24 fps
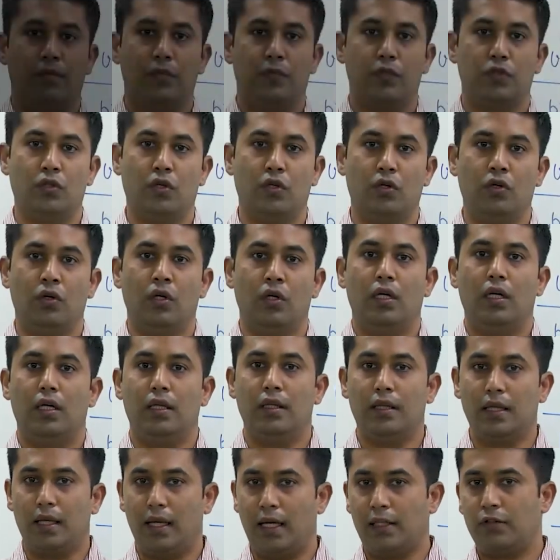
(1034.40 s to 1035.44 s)
So
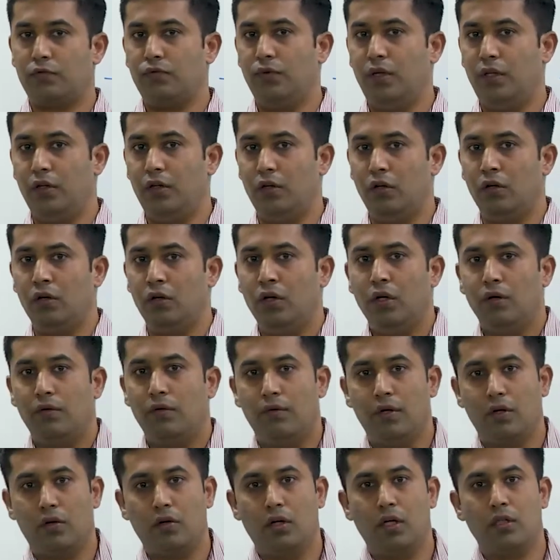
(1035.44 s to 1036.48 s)
in the next video,
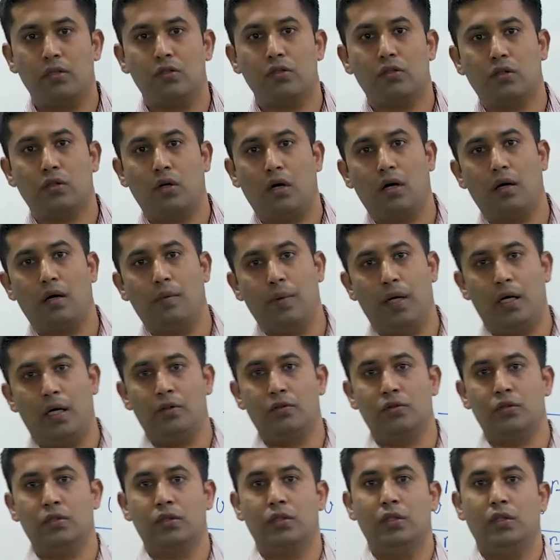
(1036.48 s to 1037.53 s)
we're going to talk
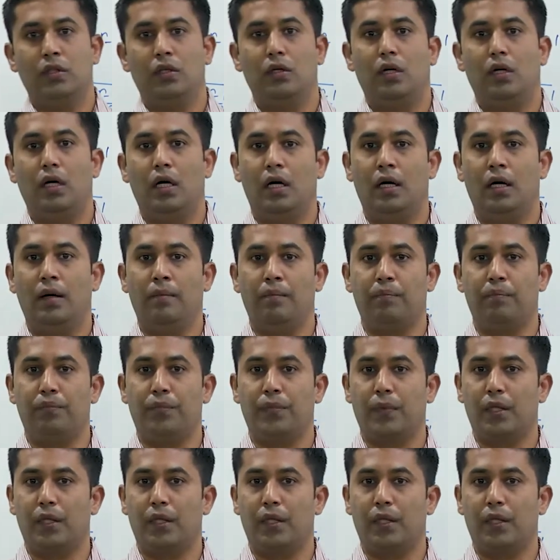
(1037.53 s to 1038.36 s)
about um,